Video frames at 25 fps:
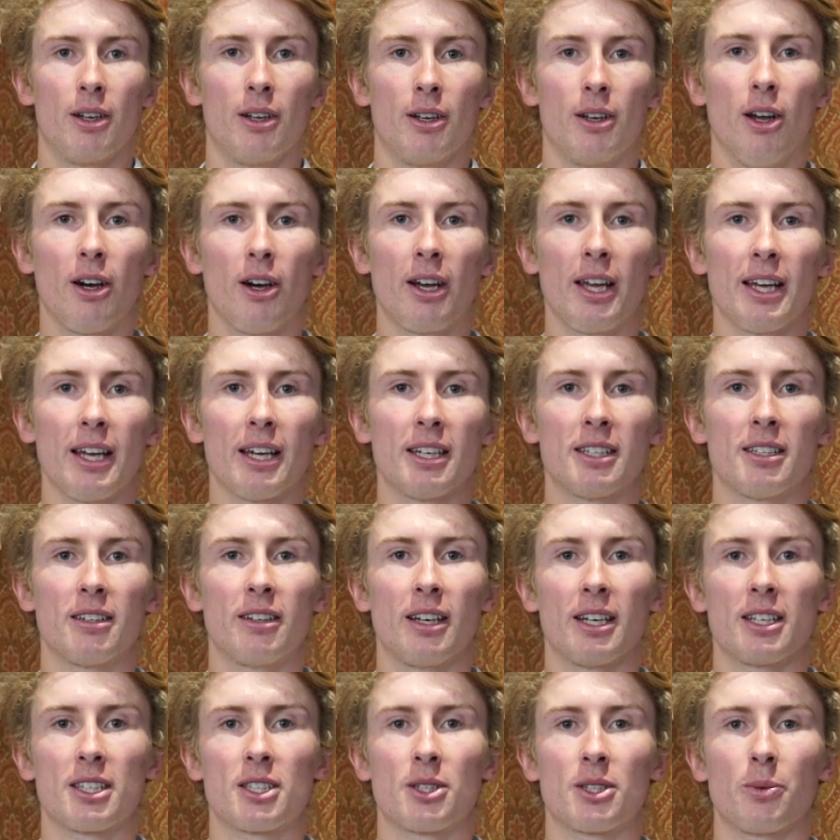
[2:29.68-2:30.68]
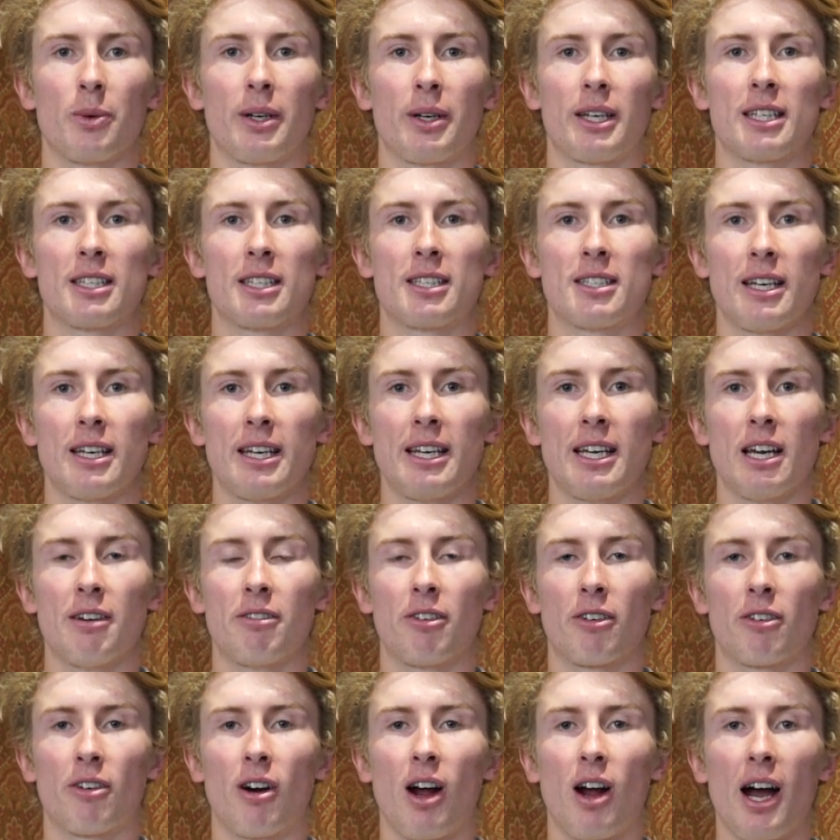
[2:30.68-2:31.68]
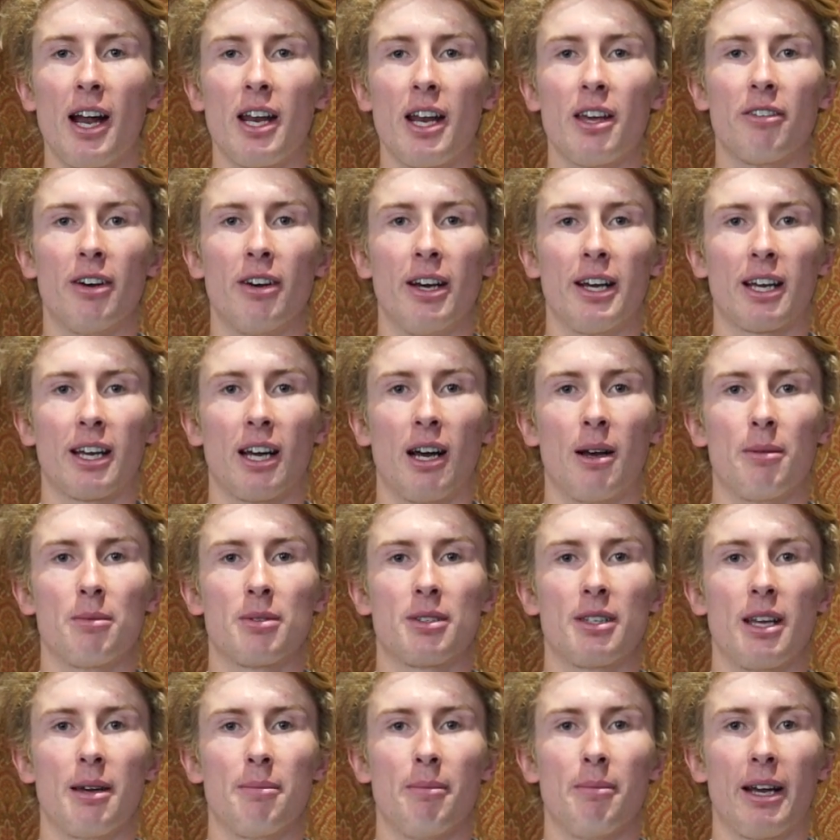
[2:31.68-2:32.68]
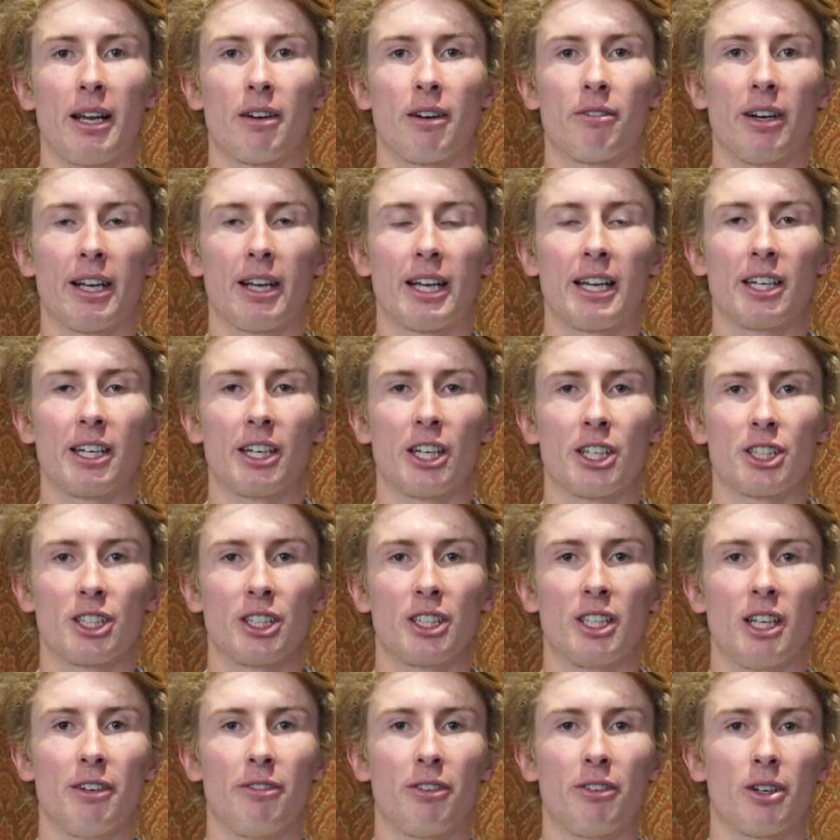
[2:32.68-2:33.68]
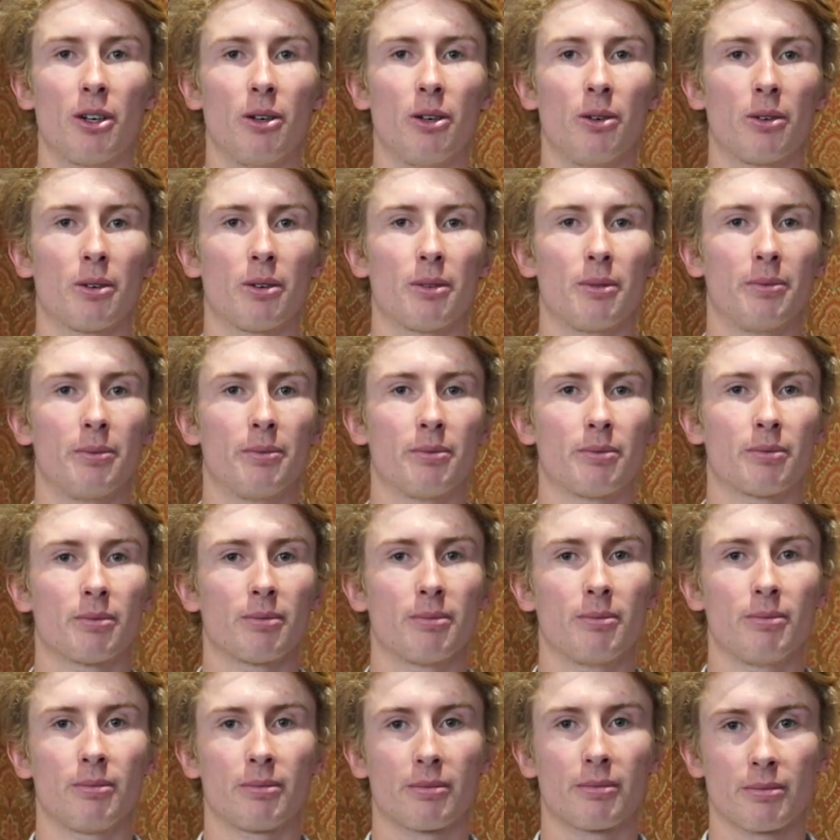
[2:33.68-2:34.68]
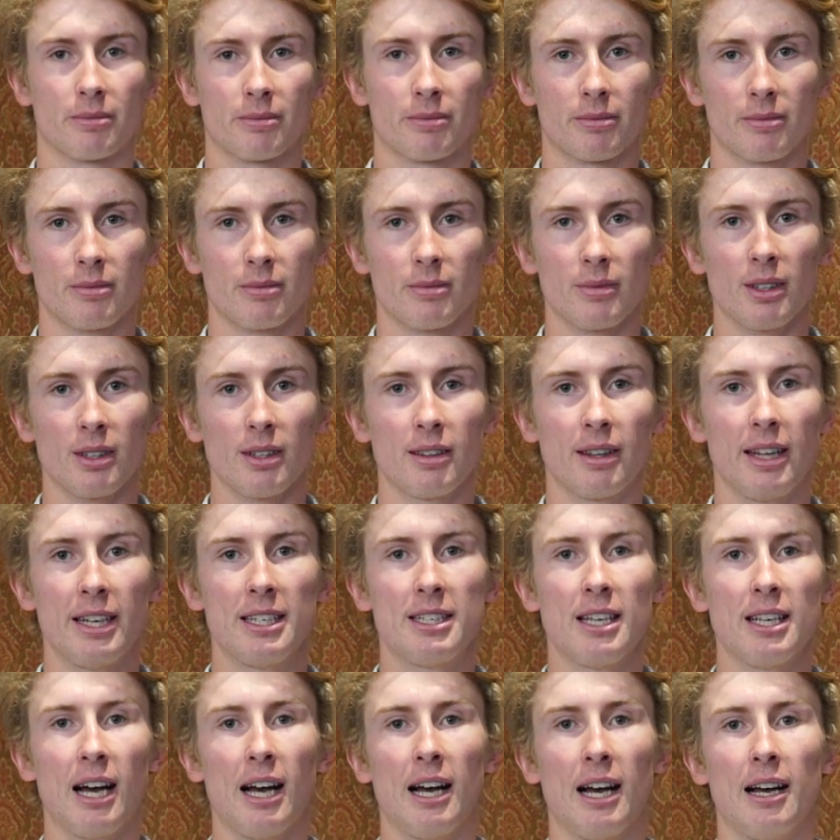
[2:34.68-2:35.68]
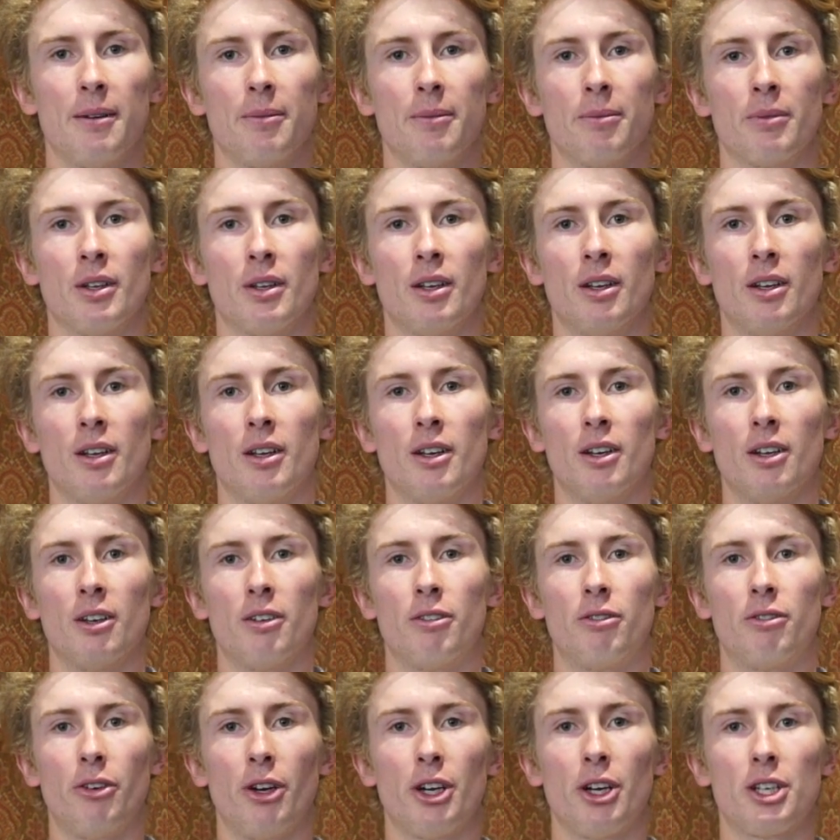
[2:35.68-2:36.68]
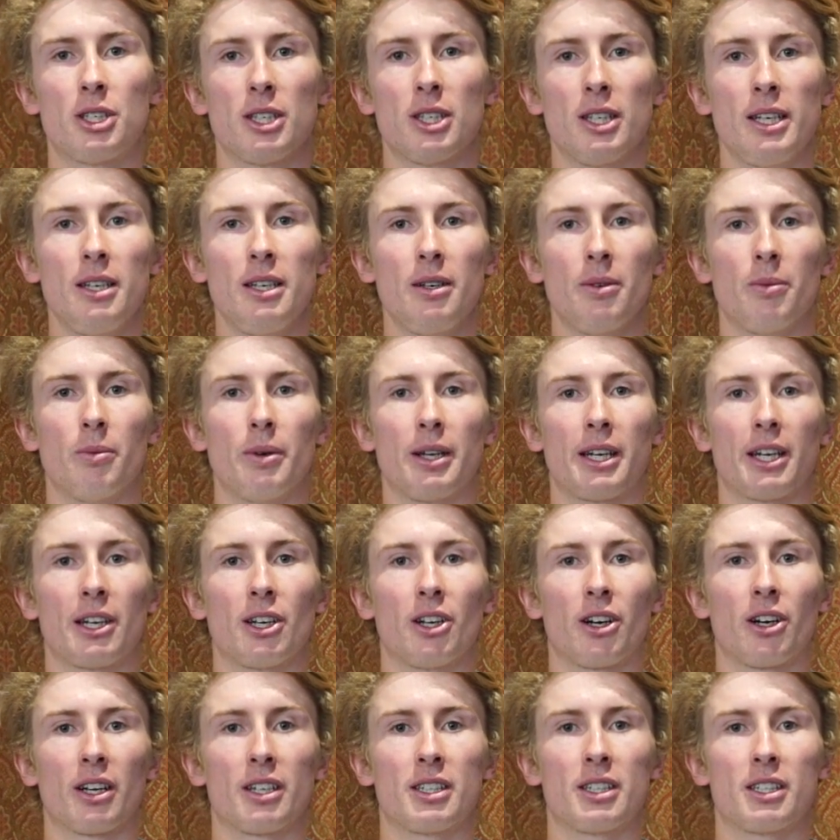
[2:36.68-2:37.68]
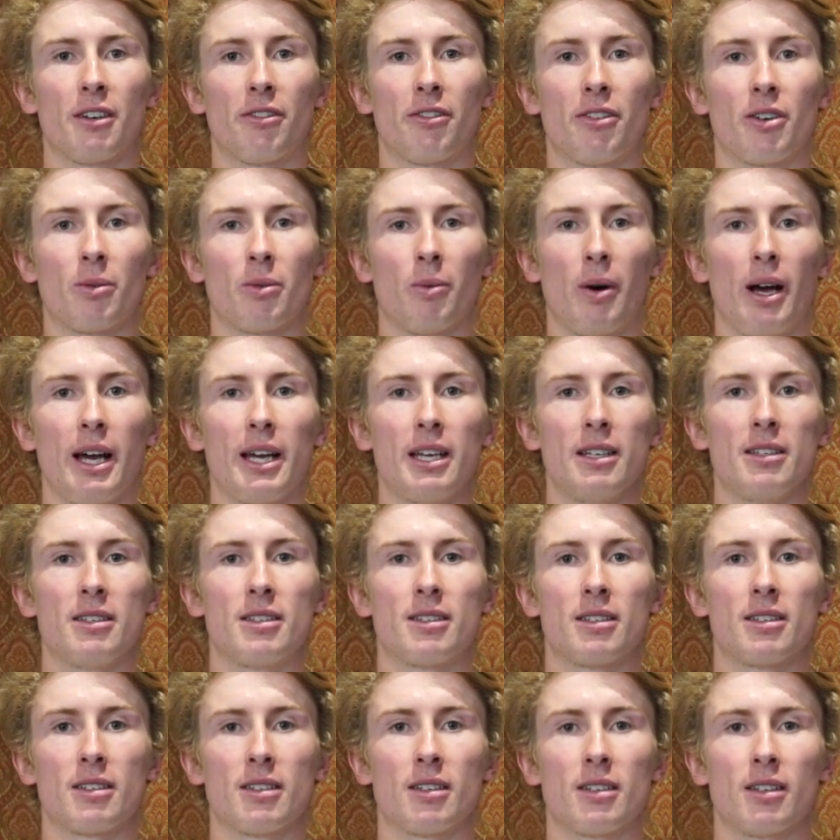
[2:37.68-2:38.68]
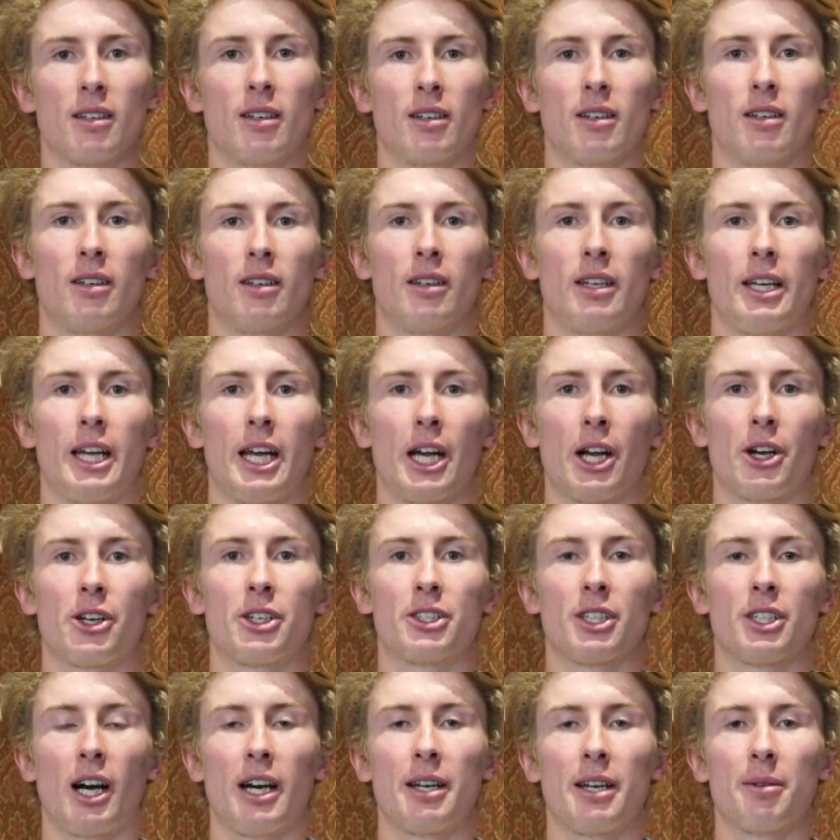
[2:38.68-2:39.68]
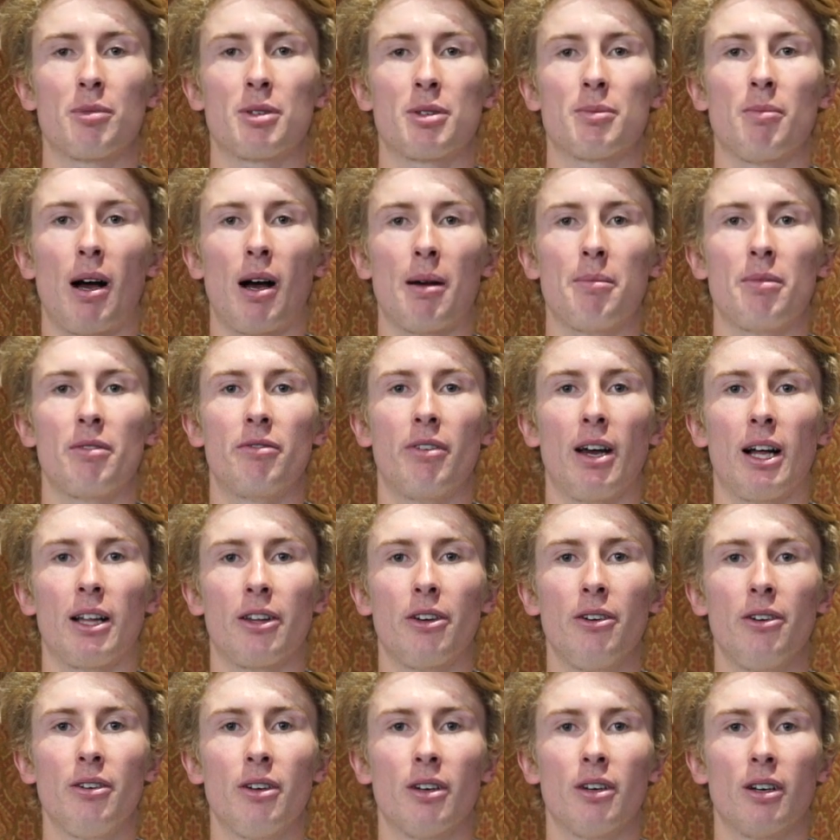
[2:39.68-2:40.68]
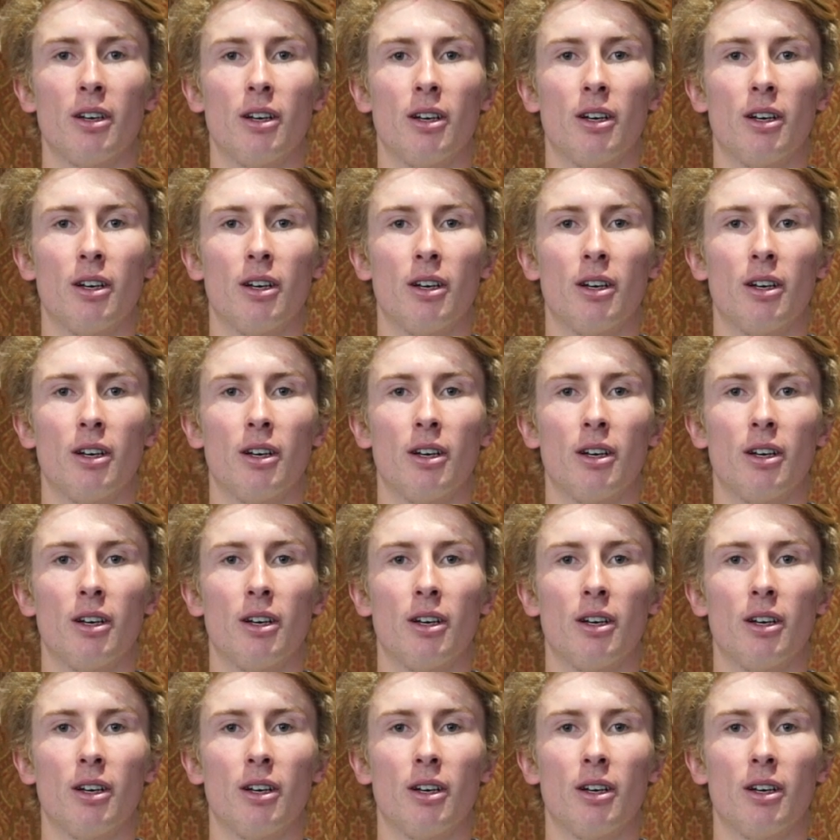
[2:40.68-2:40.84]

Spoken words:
Looking into this, we can see a variety of hiccups that make recognition difficult. And these are: firstly, we can look at different ways heritage items might be valued.